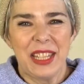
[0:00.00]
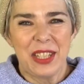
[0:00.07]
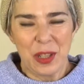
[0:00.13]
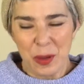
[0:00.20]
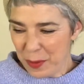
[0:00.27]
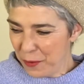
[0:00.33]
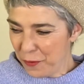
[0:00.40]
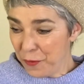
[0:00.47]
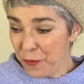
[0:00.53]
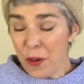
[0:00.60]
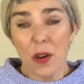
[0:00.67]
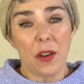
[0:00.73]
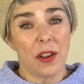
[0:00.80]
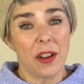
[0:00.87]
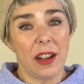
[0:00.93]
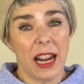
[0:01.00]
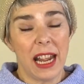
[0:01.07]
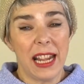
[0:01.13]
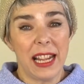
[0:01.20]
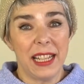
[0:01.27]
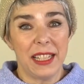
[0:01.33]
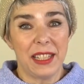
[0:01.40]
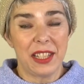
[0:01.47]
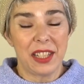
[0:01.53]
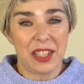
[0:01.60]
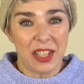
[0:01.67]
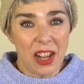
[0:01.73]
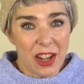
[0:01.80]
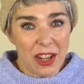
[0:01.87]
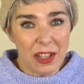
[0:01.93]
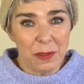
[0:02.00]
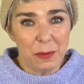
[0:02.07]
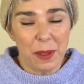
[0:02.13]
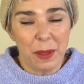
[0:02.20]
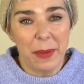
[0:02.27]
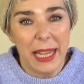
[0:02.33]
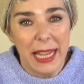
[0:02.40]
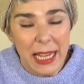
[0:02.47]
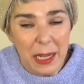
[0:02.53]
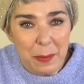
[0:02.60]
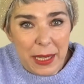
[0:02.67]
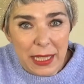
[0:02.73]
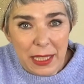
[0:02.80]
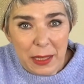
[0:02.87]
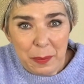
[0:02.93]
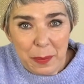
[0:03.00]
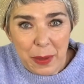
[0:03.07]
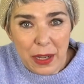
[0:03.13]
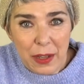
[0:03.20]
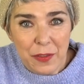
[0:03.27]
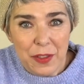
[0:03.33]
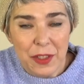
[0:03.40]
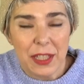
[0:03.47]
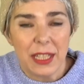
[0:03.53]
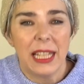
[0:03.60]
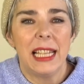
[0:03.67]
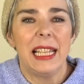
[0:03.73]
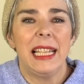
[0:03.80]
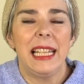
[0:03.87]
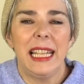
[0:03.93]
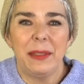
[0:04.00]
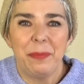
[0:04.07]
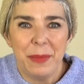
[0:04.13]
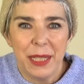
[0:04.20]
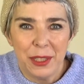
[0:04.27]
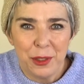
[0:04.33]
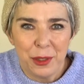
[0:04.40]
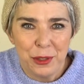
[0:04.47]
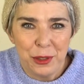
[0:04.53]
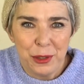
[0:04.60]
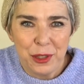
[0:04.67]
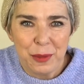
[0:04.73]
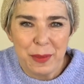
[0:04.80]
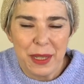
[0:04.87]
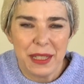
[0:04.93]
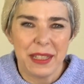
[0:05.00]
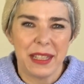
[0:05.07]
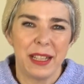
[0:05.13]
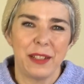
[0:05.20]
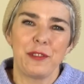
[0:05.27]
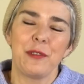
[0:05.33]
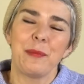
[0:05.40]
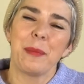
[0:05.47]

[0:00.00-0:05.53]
So before I start with my hair padding puffs, let me introduce myself.